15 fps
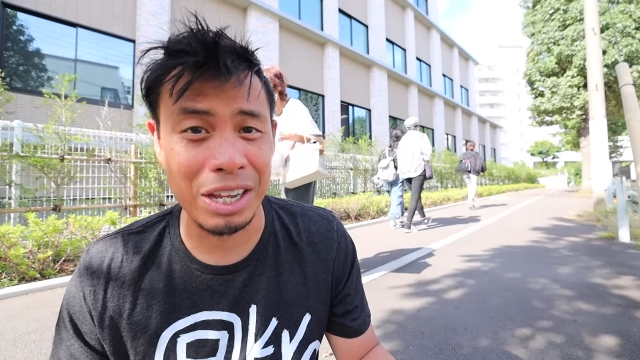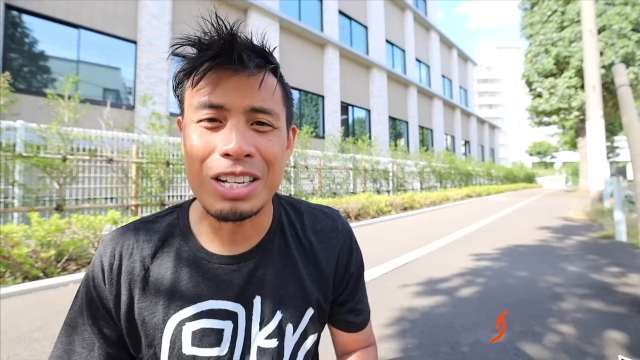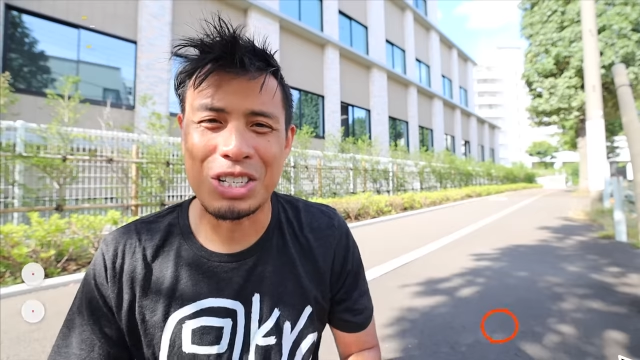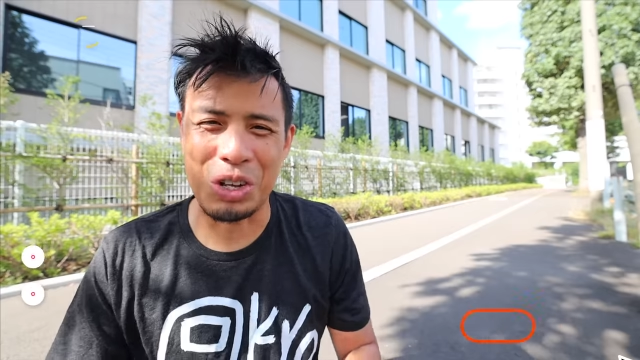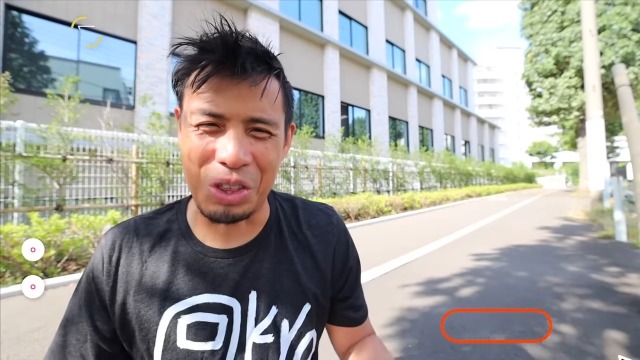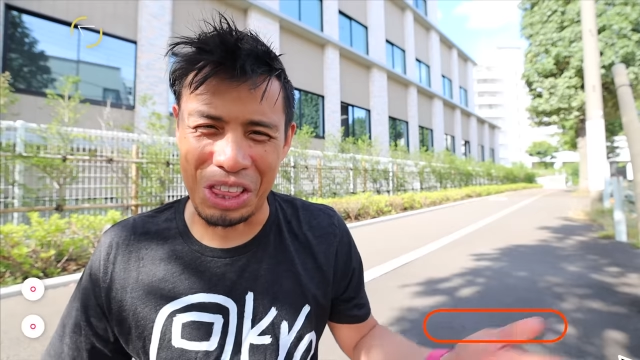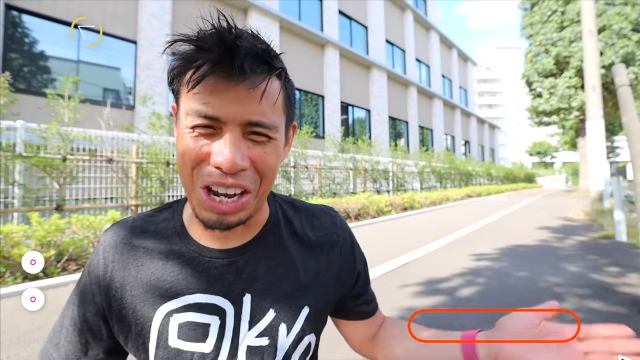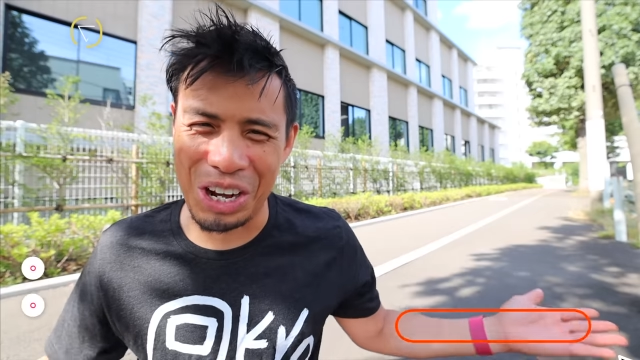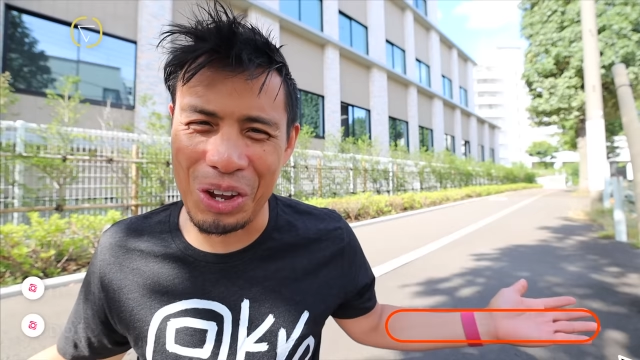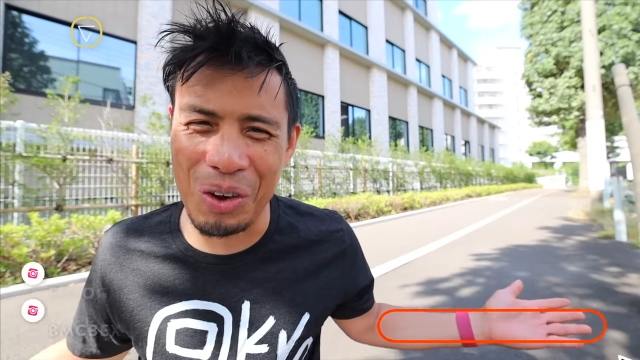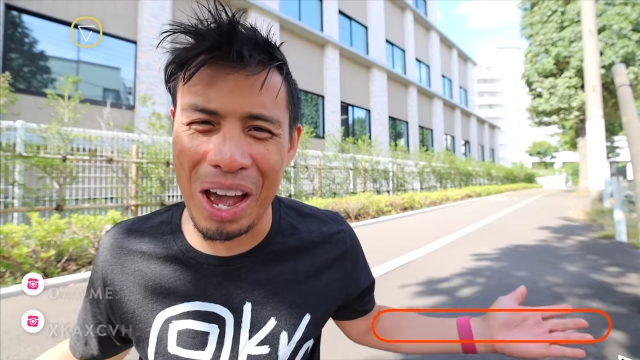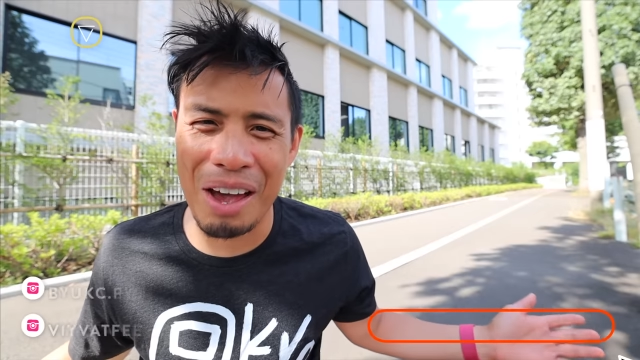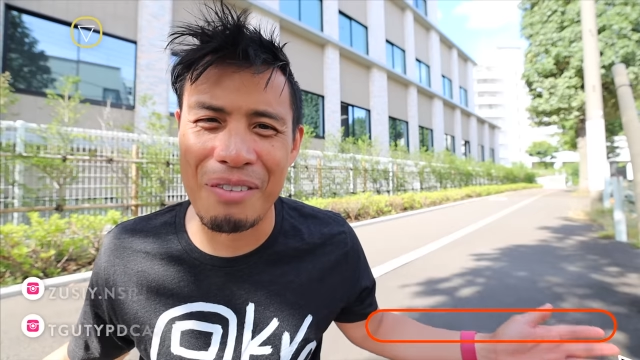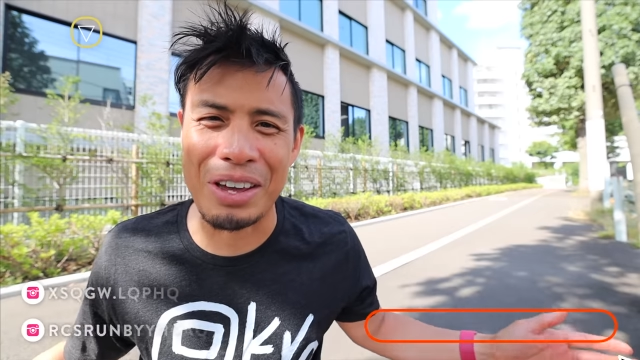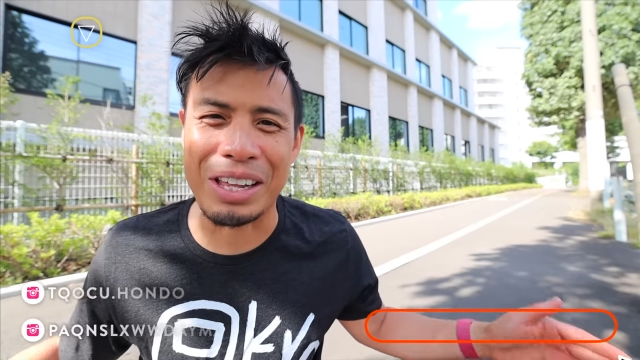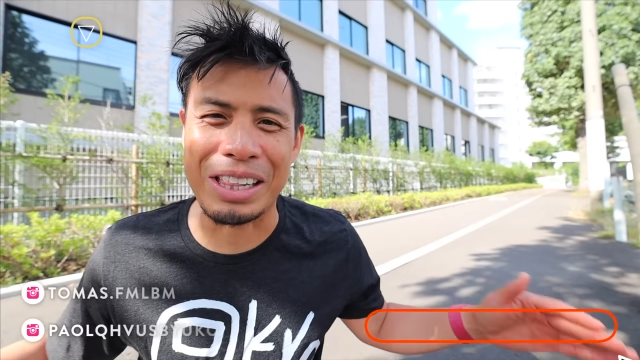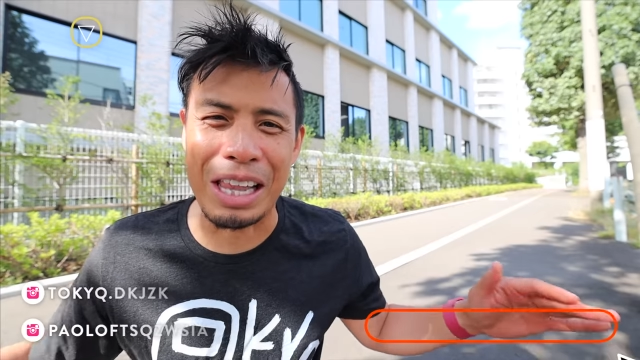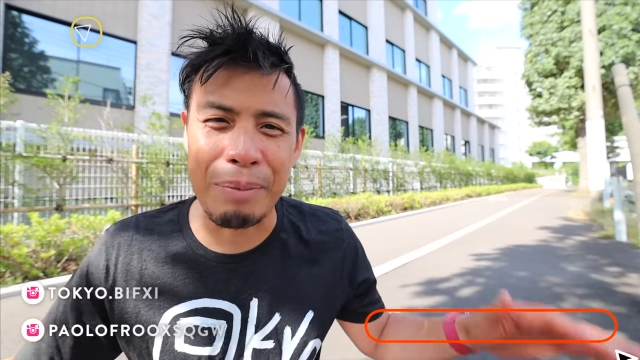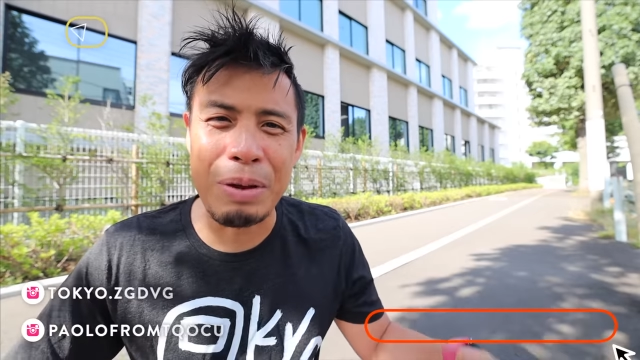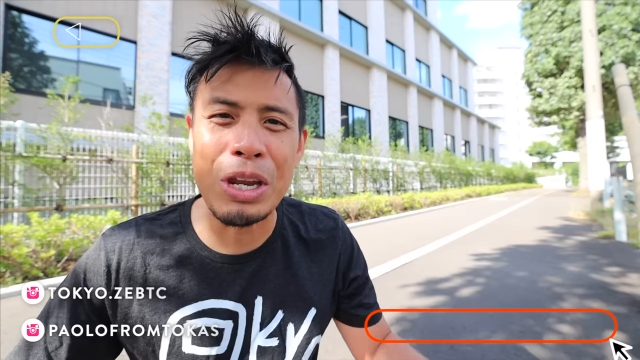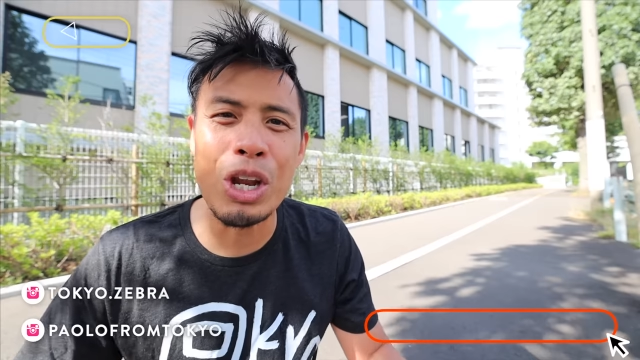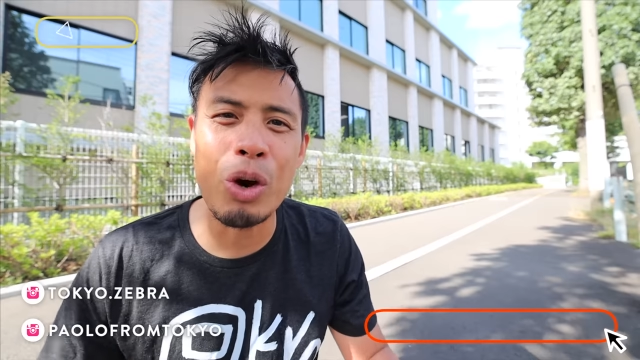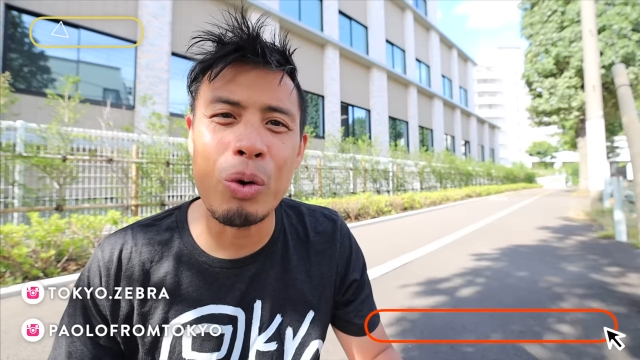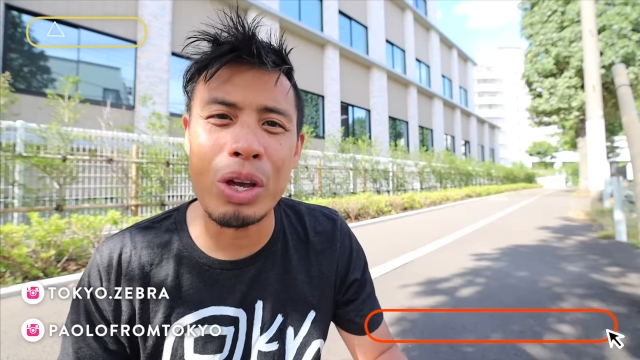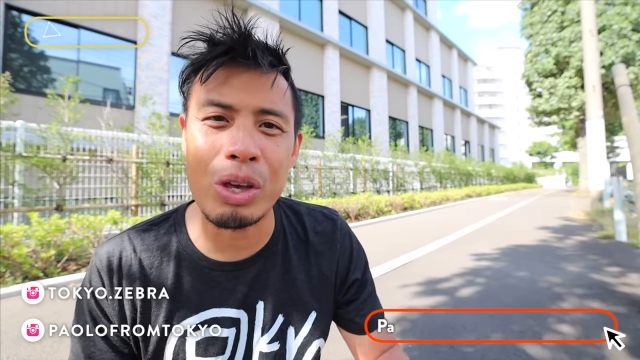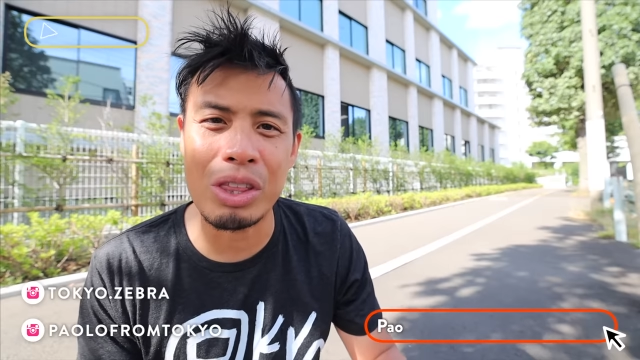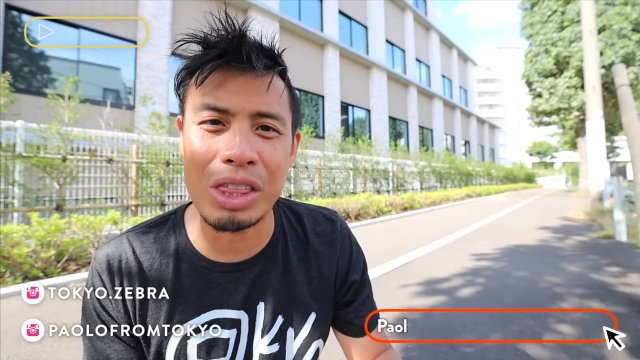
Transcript: So there you have it. Let me know what you